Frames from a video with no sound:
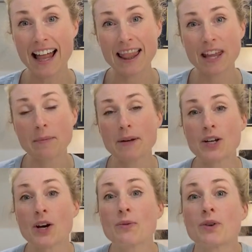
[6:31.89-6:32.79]
Let me
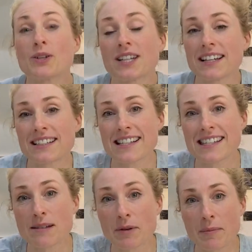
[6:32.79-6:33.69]
know what you'd like to
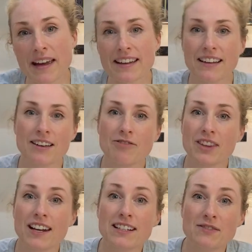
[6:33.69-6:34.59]
see me make for
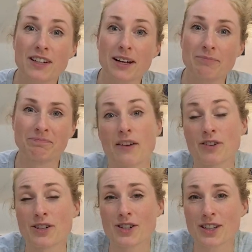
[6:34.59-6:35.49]
the next video. If
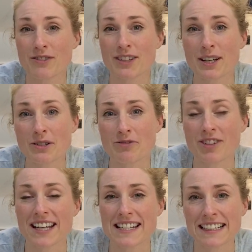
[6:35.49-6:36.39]
you enjoyed the video, don't
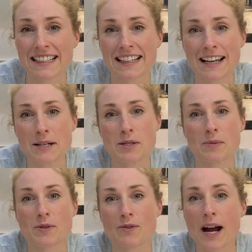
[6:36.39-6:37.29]
forget to click like and
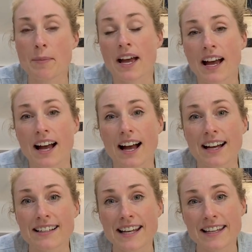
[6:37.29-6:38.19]
subscribe,
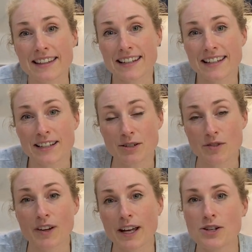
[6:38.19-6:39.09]
and hit the
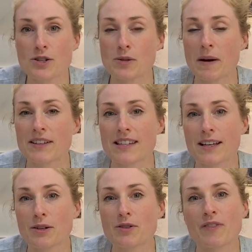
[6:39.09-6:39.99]
notifications bell to
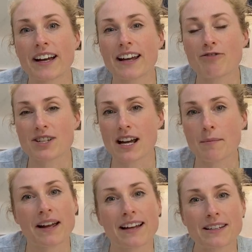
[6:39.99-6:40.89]
get notified every time
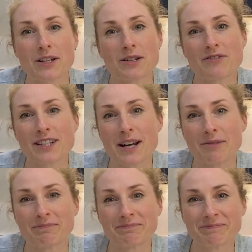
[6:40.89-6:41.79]
I add a new video.
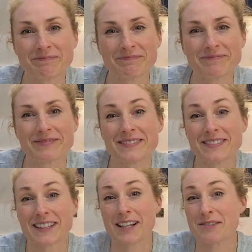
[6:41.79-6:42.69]

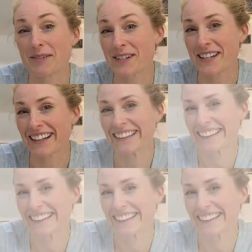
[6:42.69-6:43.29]
Thanks for watching.